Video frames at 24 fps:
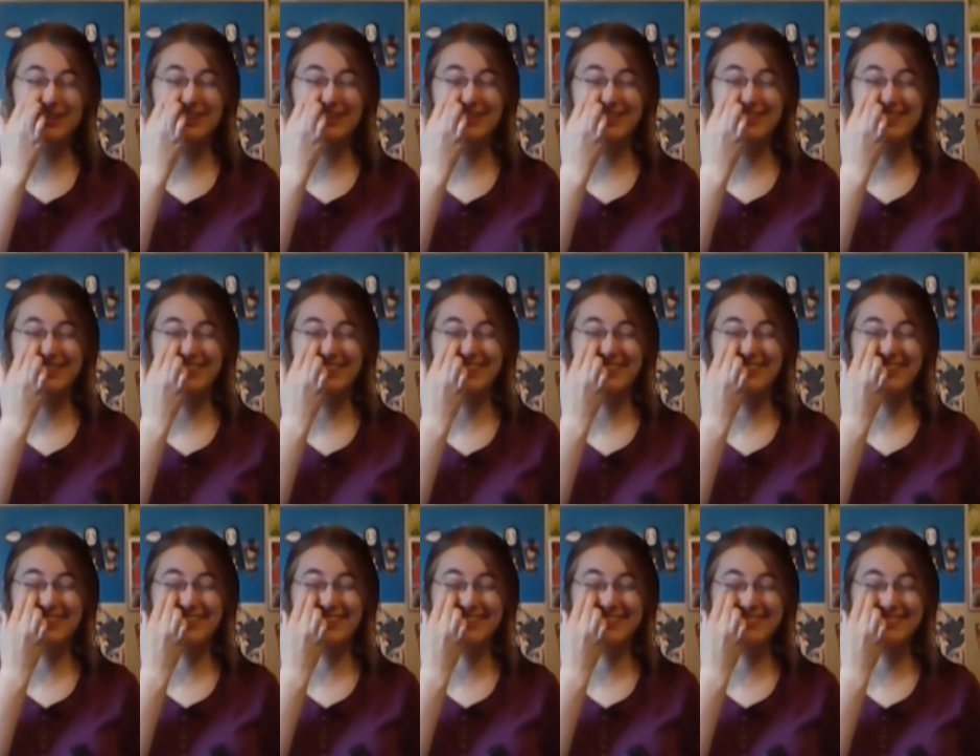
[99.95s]
And
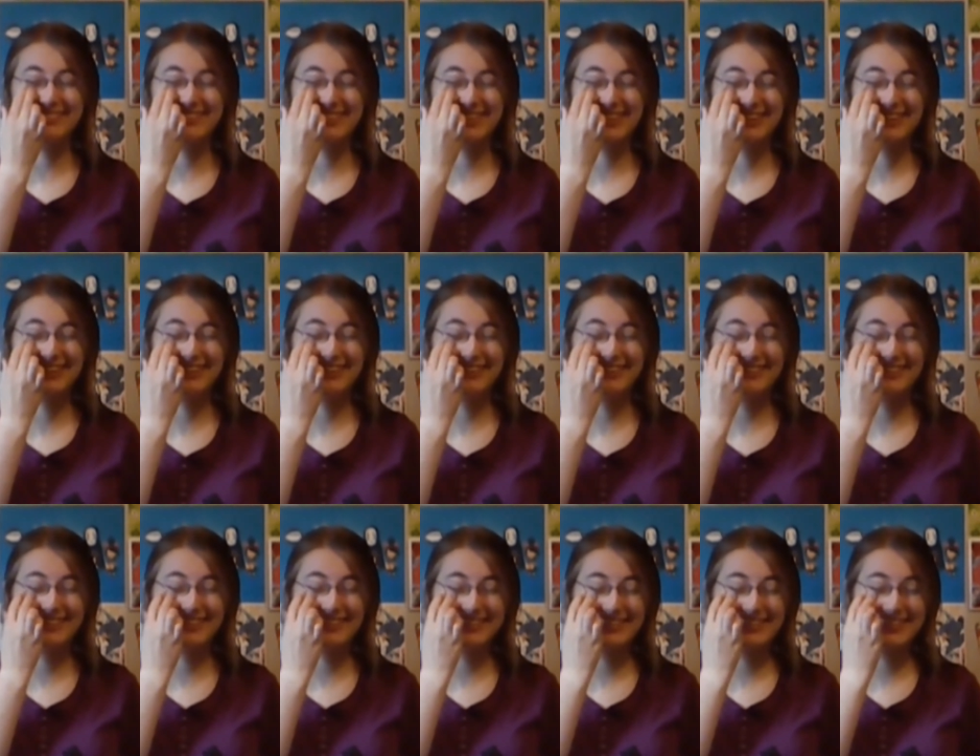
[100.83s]
oh my
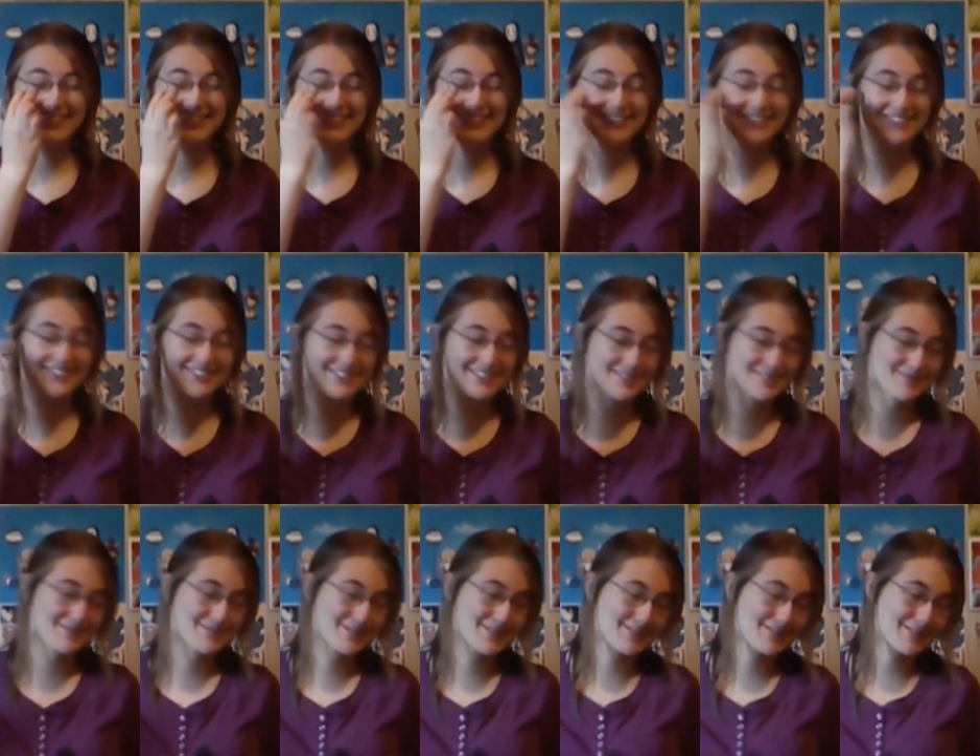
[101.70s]
God, it was
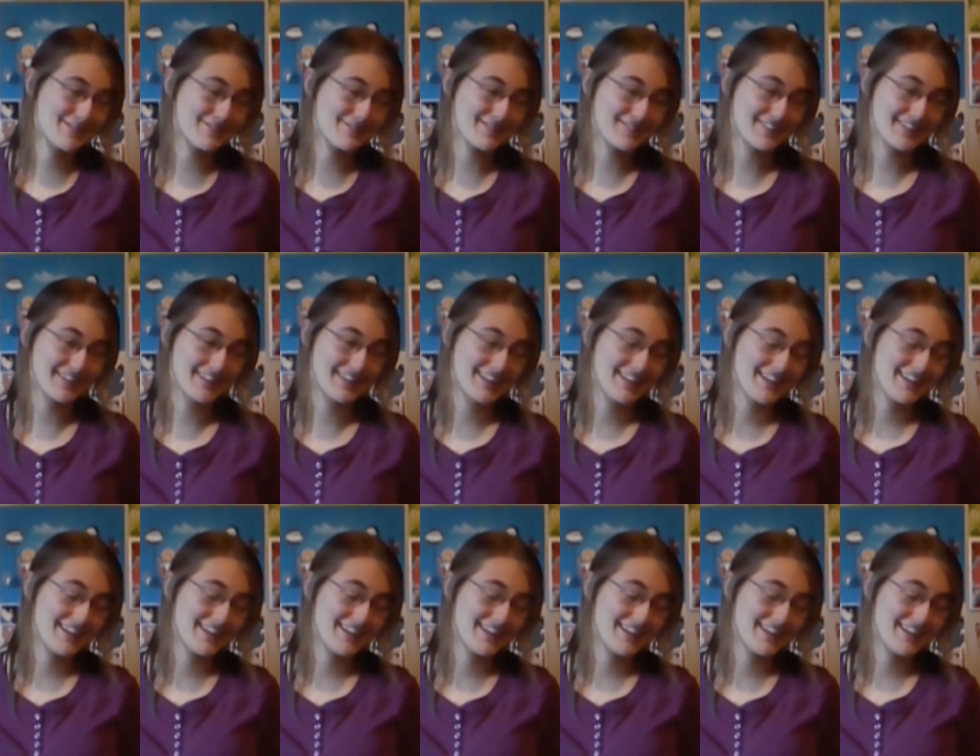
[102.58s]
beautiful.